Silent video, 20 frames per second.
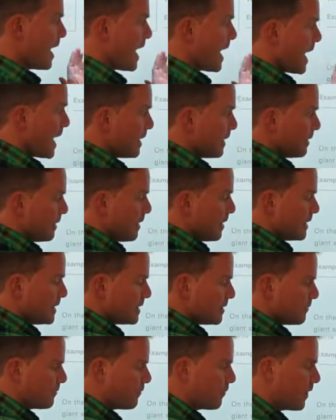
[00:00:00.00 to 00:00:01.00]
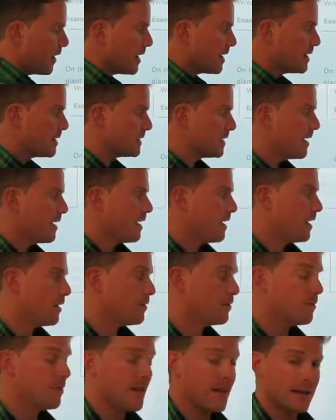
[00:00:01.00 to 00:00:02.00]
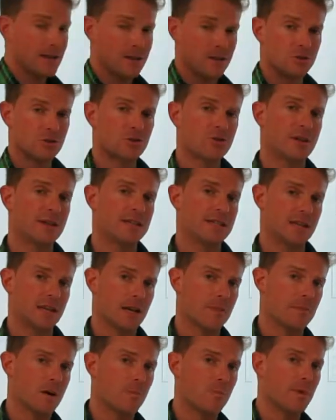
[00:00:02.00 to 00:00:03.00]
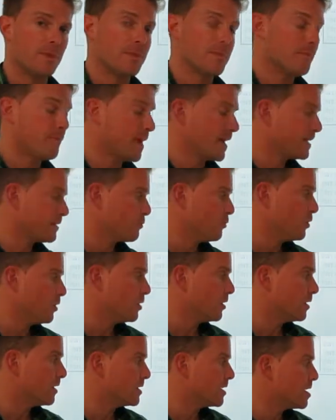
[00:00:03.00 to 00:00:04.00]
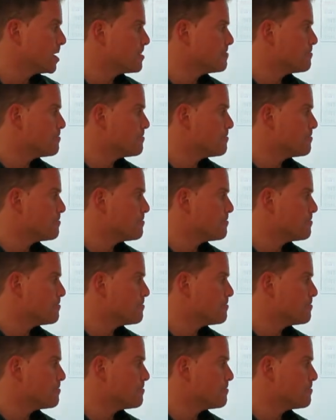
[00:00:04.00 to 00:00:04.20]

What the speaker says: analyze the phrase, and then try to come up with the best word.